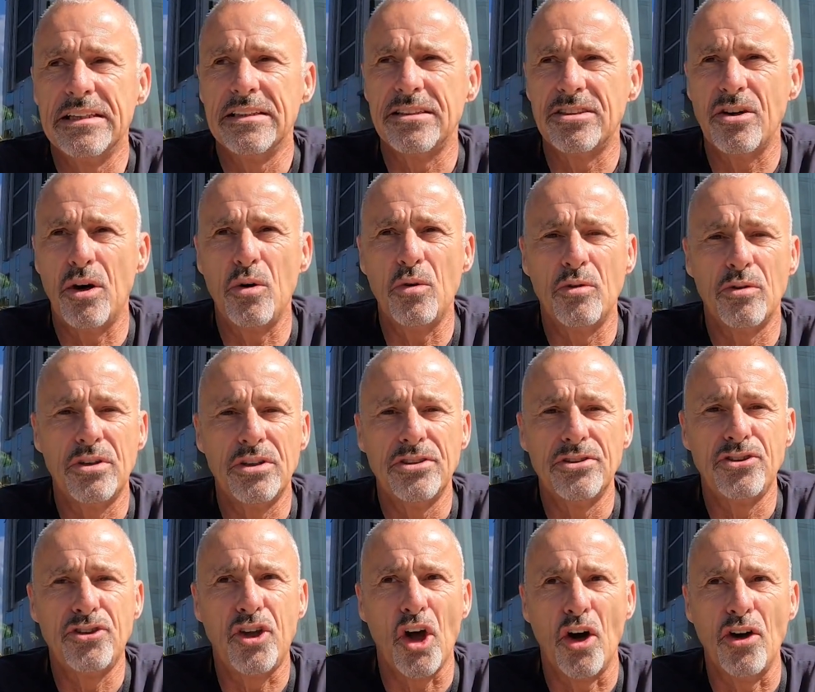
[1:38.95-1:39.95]
So
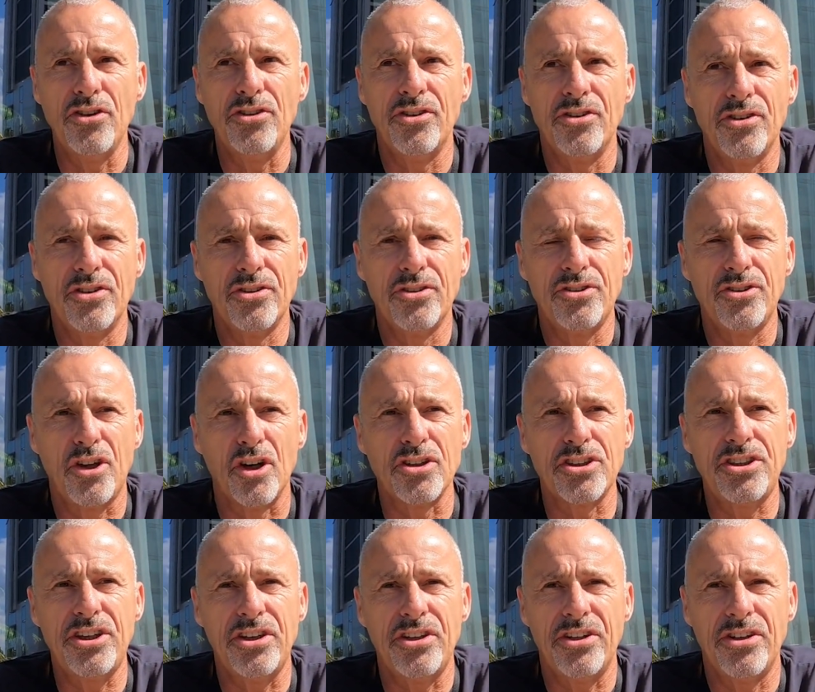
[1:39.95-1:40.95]
done, dusted.